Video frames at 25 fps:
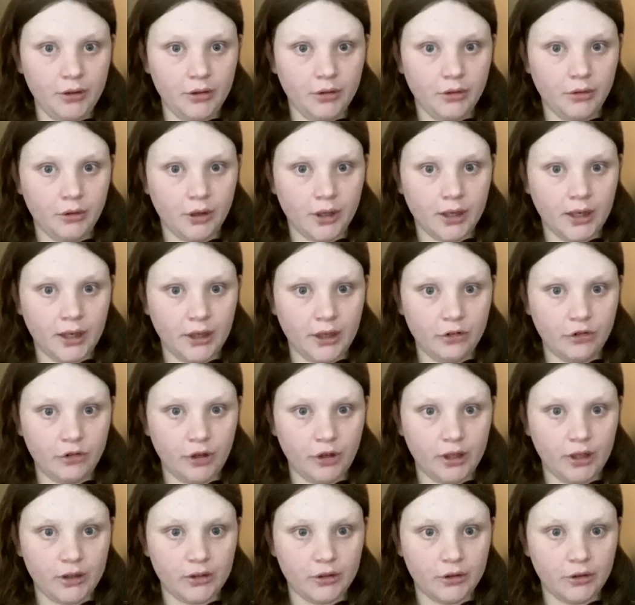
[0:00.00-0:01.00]
or
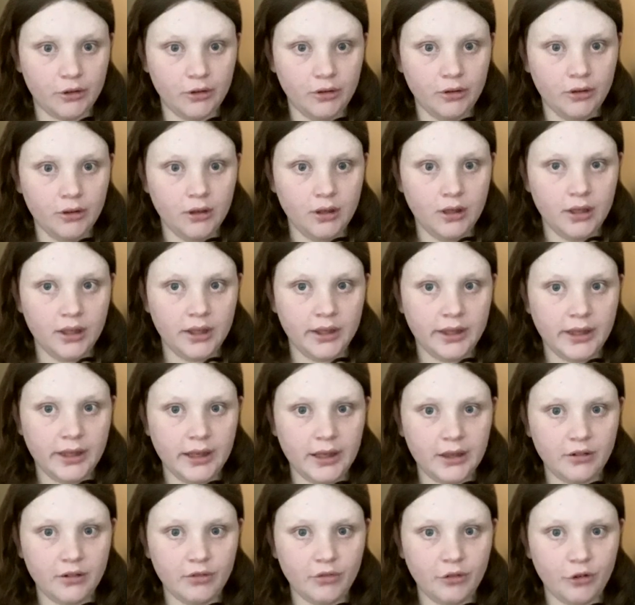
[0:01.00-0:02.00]
contractor
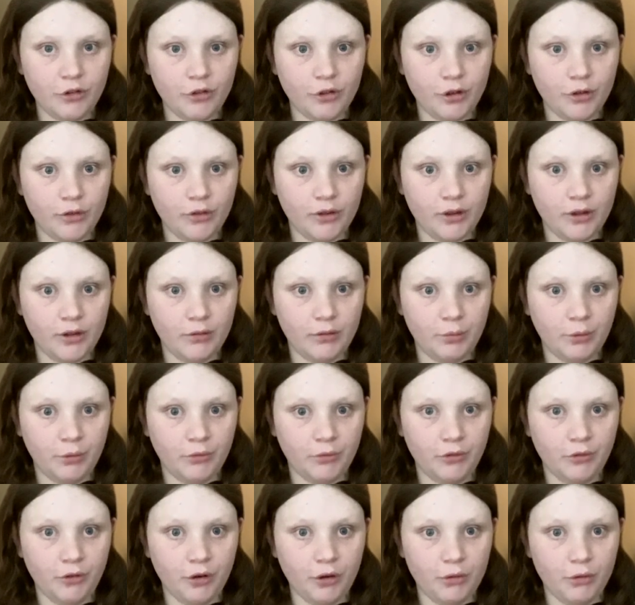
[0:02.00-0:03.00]
gets for services
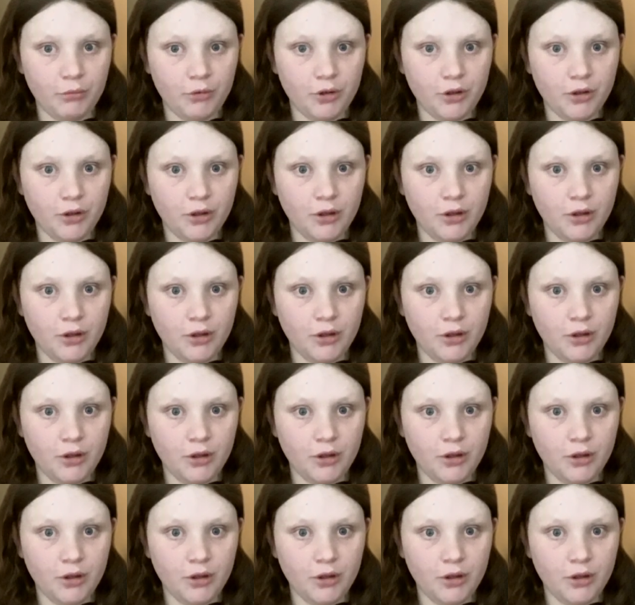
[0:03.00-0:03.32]
performed.